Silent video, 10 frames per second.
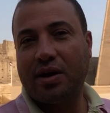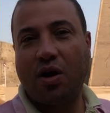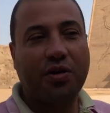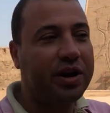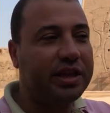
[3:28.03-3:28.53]

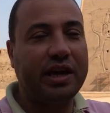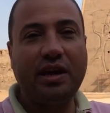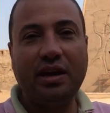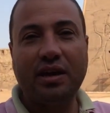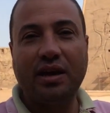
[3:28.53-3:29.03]

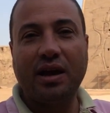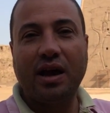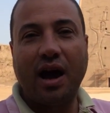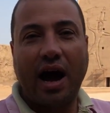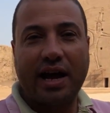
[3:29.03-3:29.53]
already
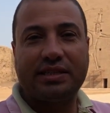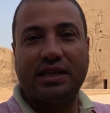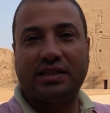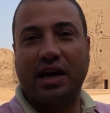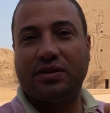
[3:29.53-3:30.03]

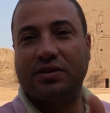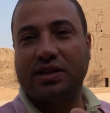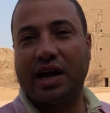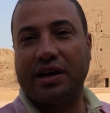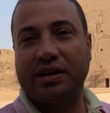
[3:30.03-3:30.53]
Isis and
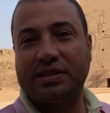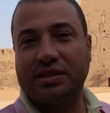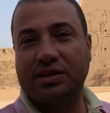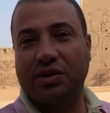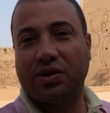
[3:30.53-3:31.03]

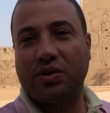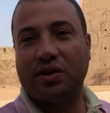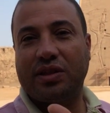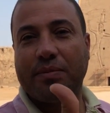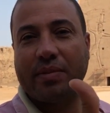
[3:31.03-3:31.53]
Osiris, you know,
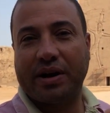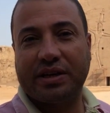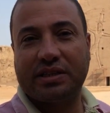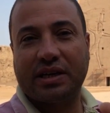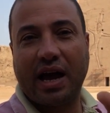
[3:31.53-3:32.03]
they
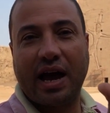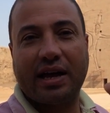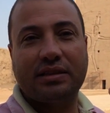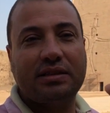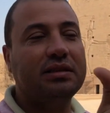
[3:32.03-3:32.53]
married
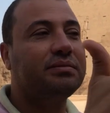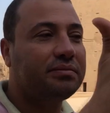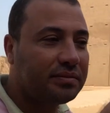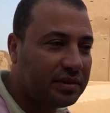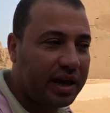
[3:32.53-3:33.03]
and
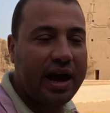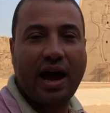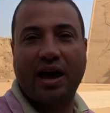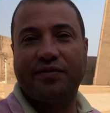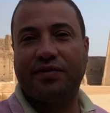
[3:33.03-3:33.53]
they
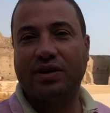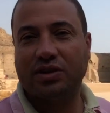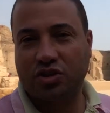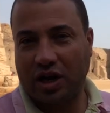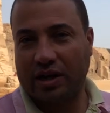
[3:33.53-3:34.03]
have
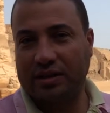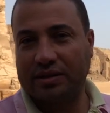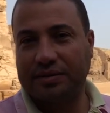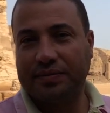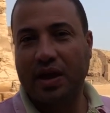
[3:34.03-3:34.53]
child.
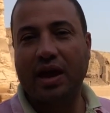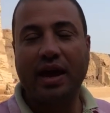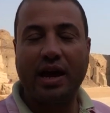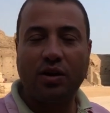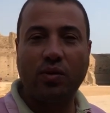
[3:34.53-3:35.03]

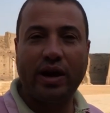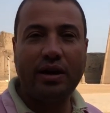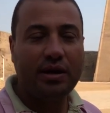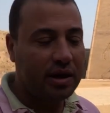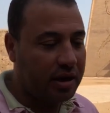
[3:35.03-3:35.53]
Anyway,